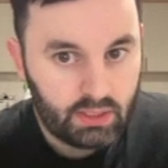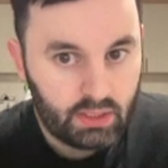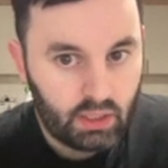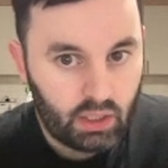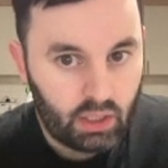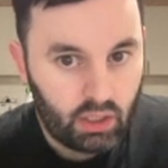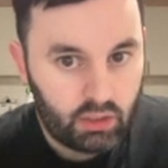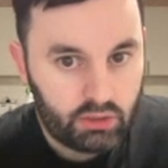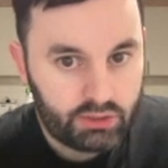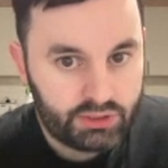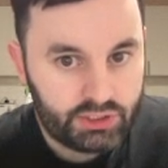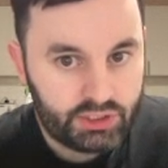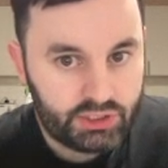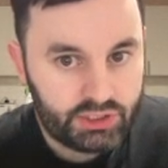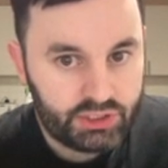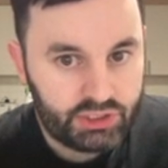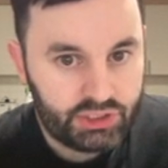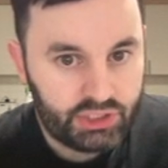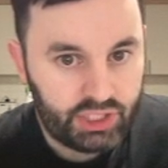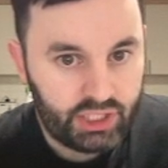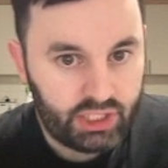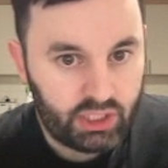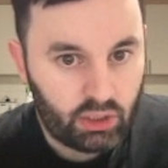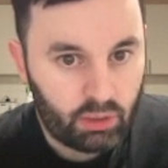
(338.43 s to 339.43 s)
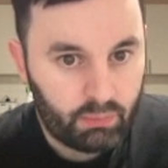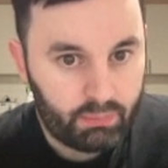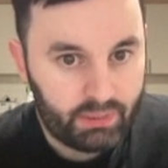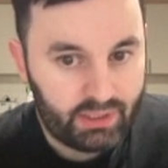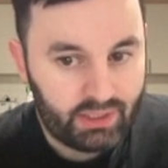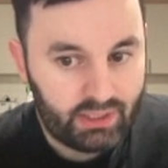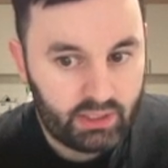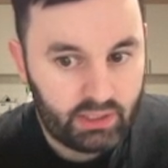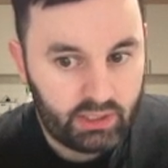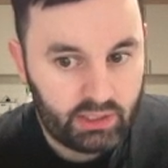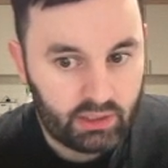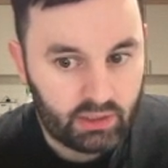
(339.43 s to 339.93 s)
How does he shake up
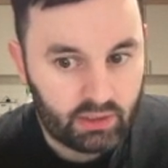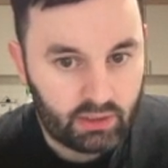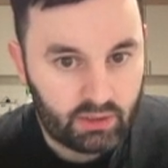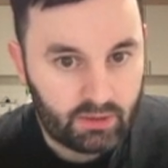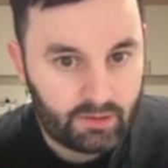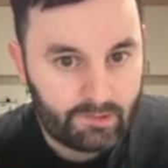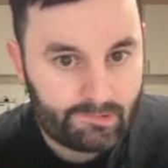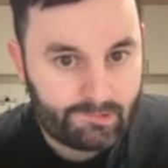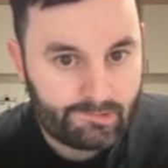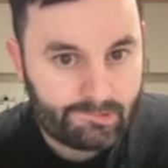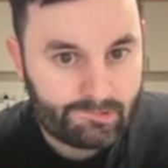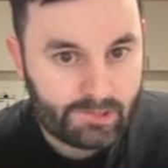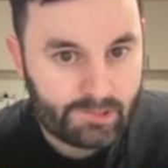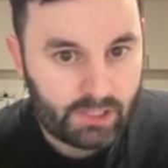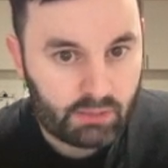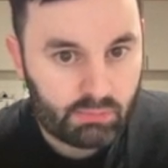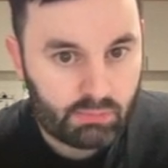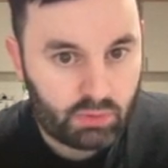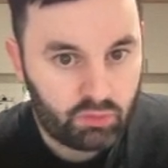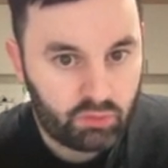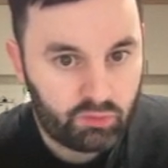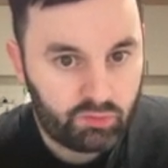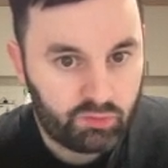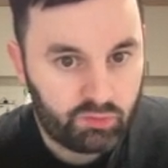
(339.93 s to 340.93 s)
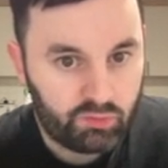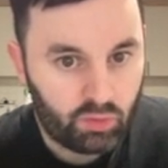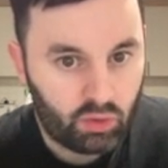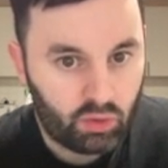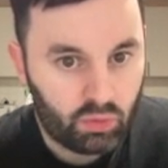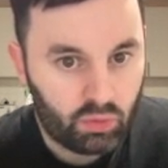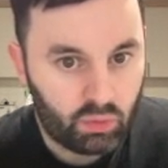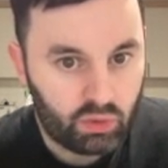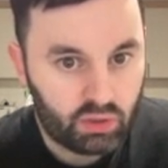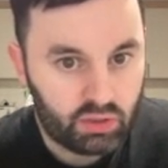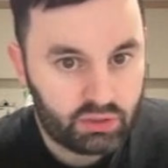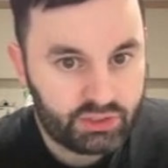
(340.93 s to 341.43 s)
here among
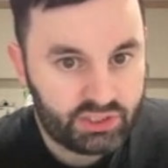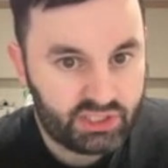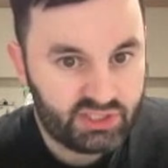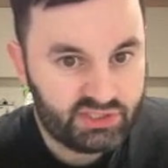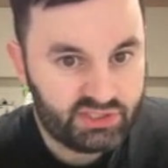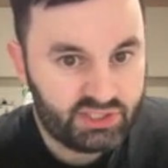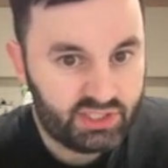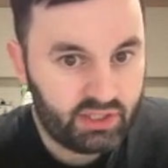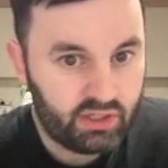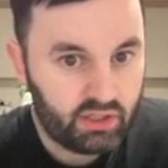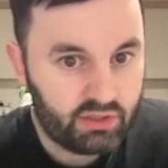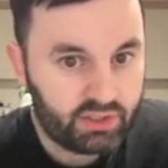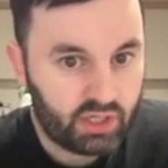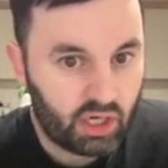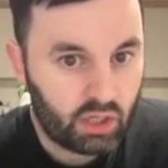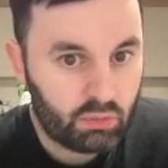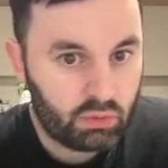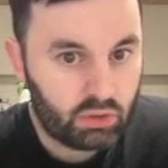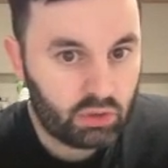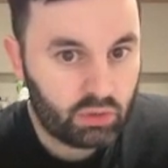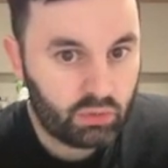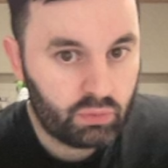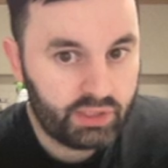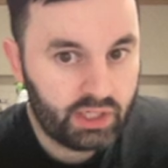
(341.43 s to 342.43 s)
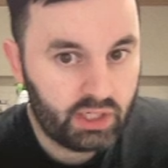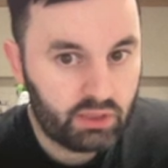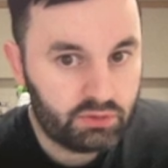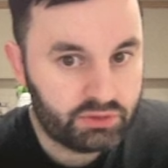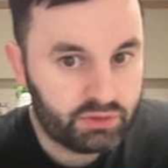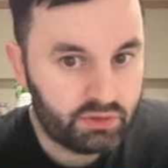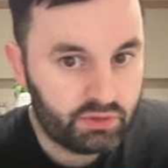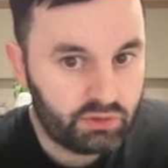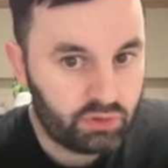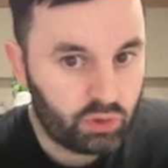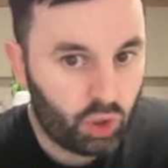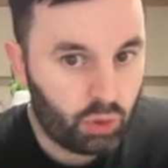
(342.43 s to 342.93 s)
forwards? You can see there Darwin Quintero's
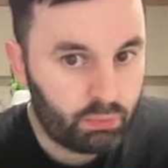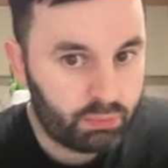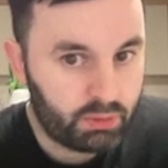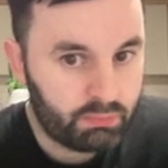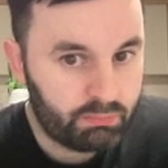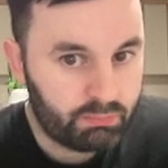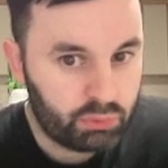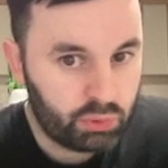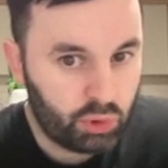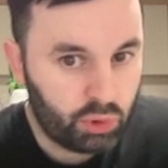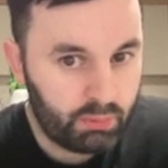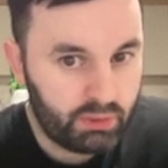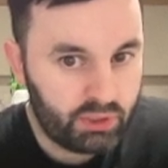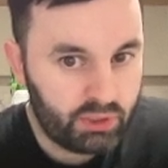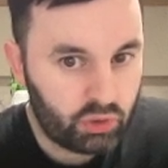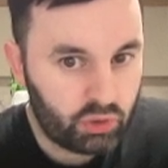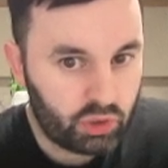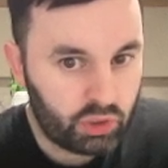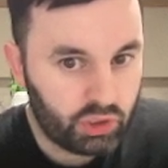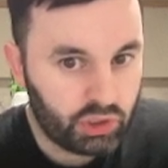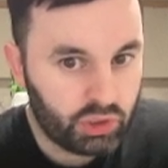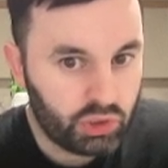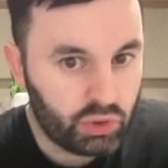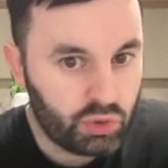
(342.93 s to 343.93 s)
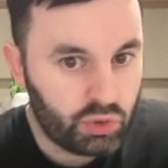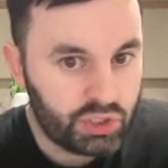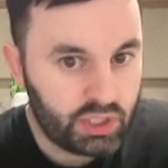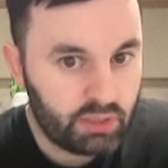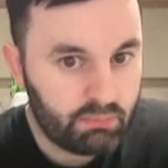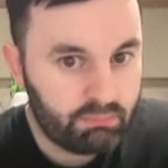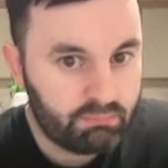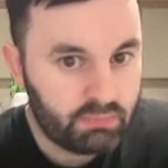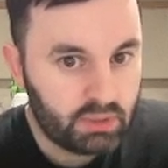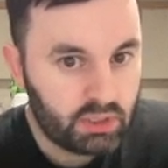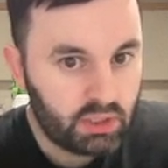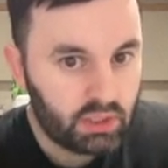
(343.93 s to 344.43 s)
at the top, but I'm probably not going to use
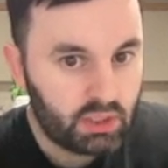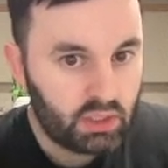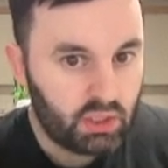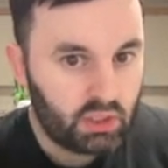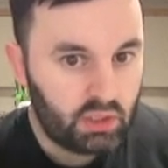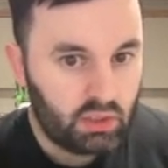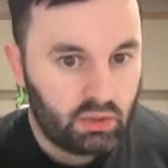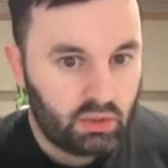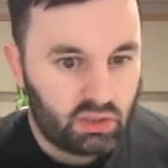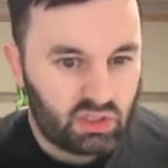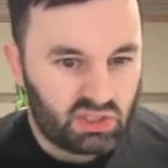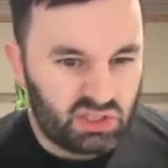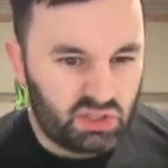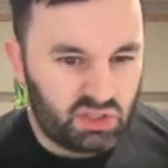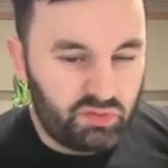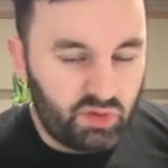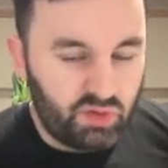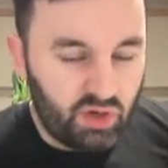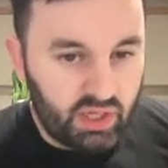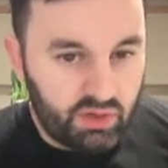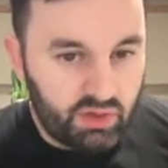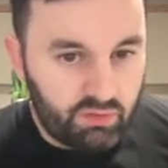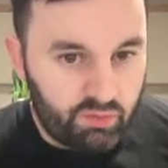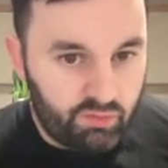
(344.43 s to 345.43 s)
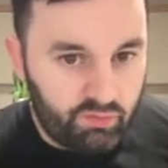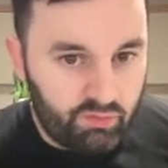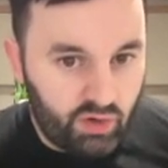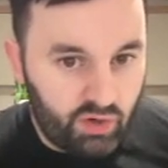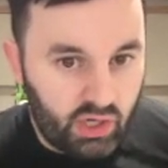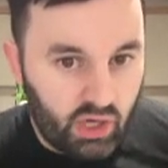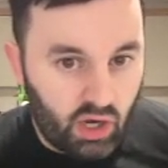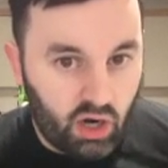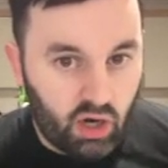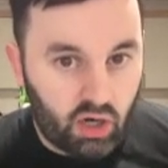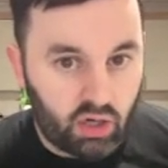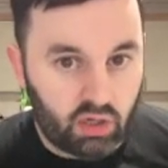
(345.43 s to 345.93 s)
him because it's very, very
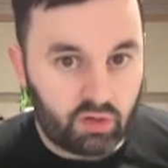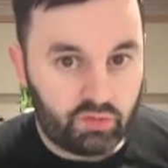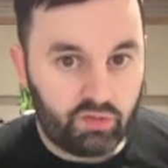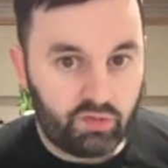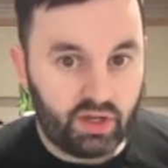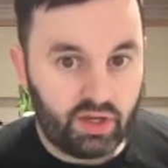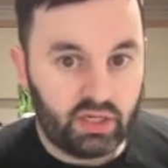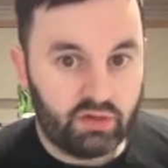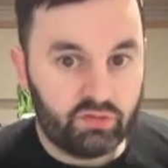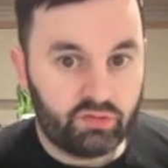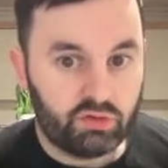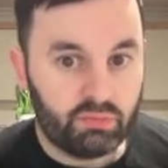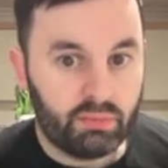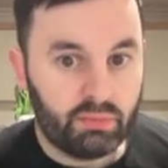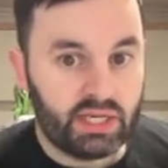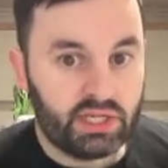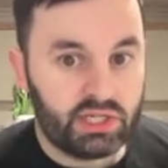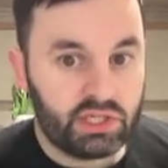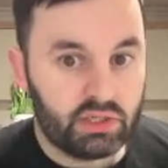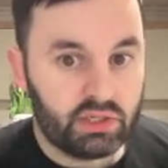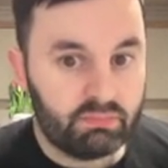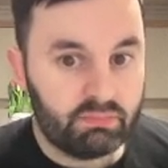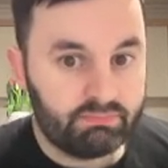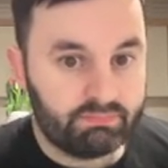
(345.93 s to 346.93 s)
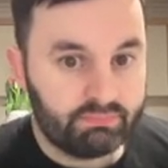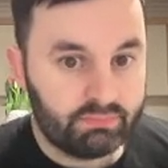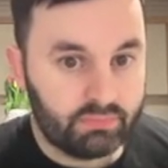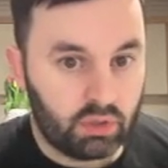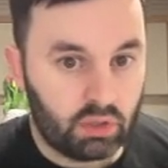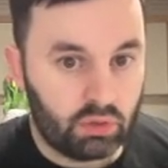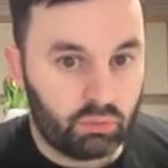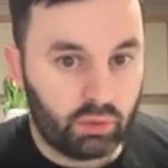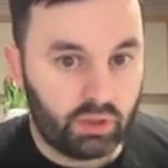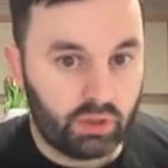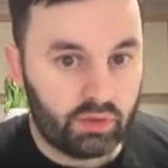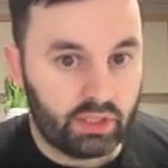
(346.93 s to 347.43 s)
hard to find information
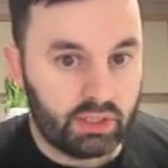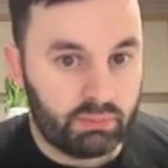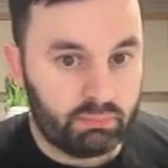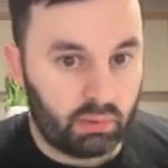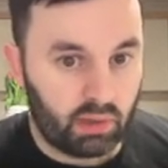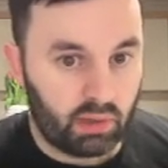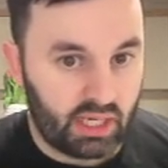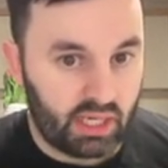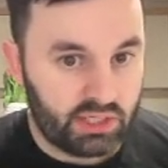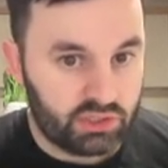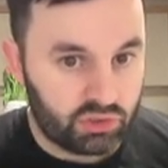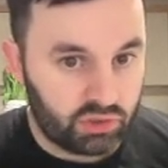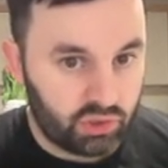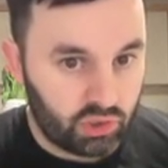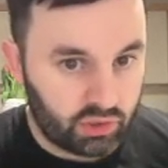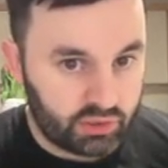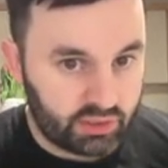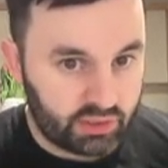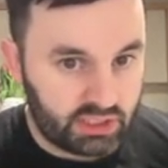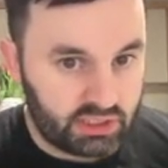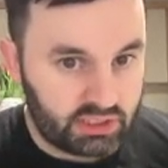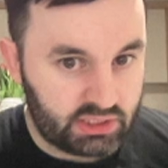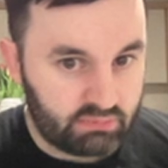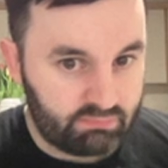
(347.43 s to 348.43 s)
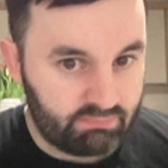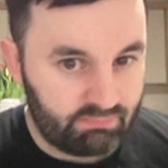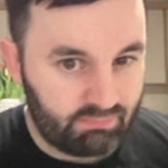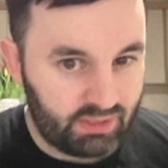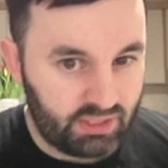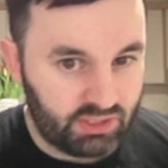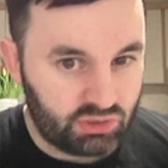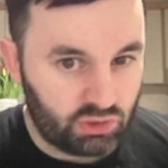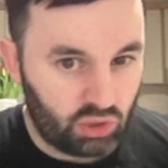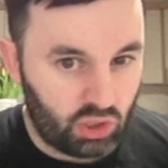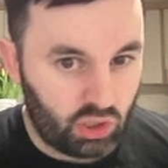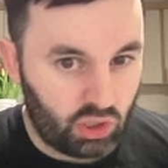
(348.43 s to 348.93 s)
on whether he plays or not. And
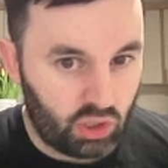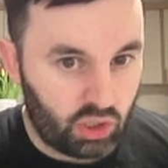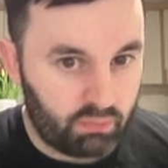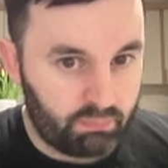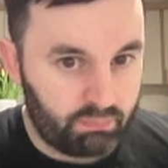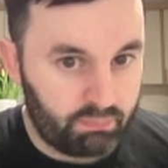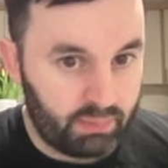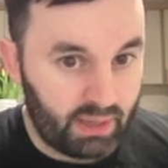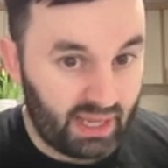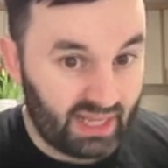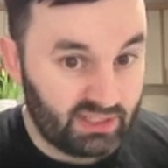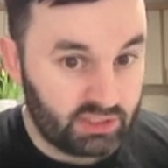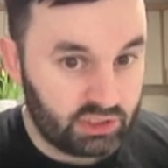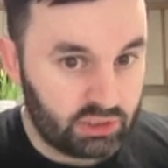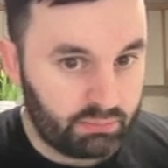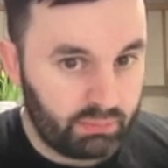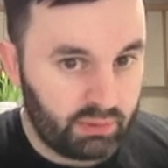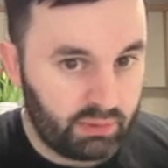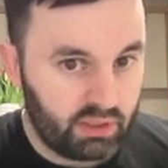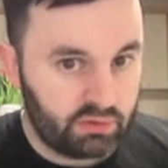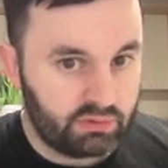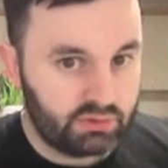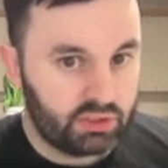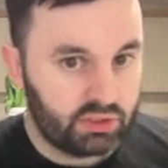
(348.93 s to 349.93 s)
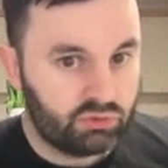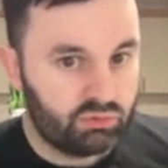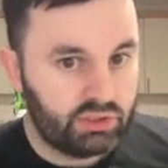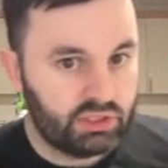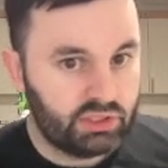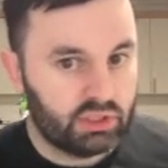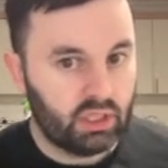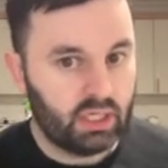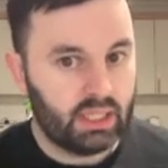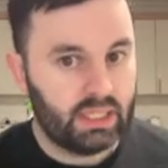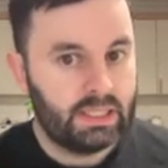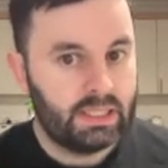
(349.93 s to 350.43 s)
he's got a lot of bench appearances
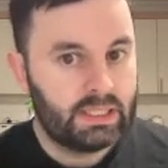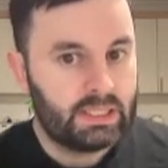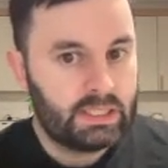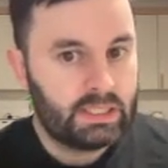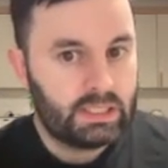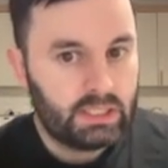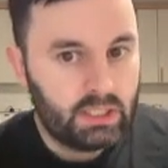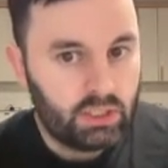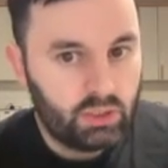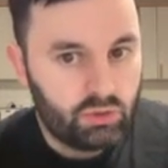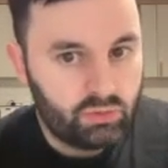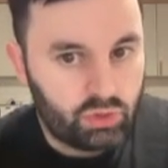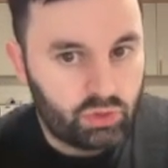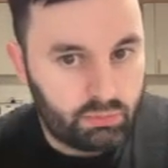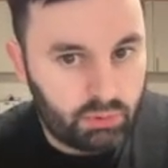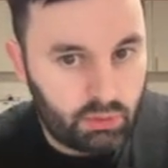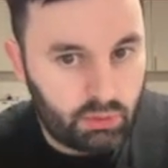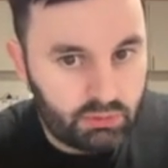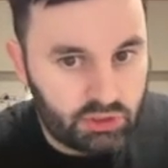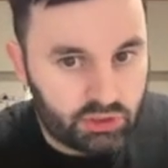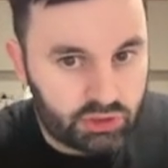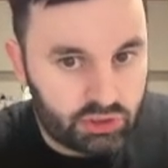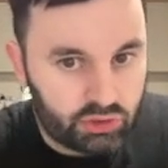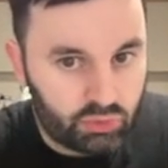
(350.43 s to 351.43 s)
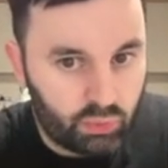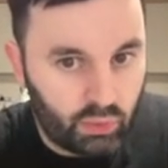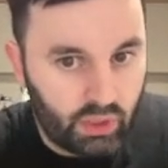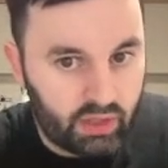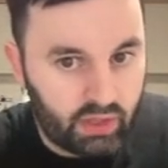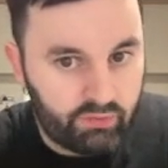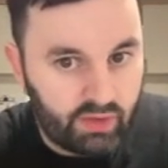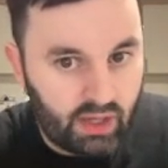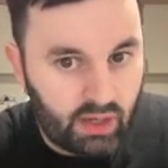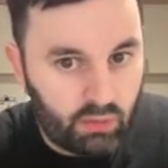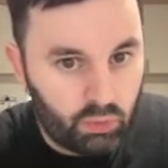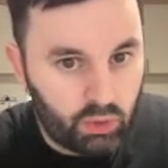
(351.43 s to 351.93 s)
recently, so I'll probably just
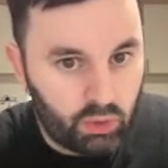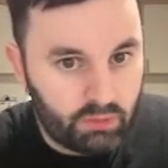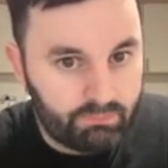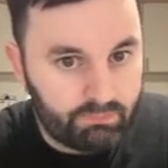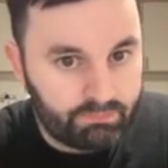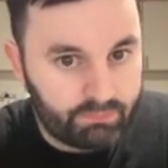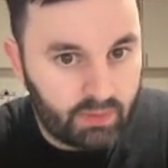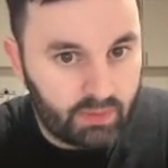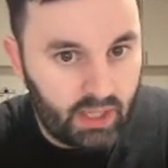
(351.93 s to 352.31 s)
swerve that one.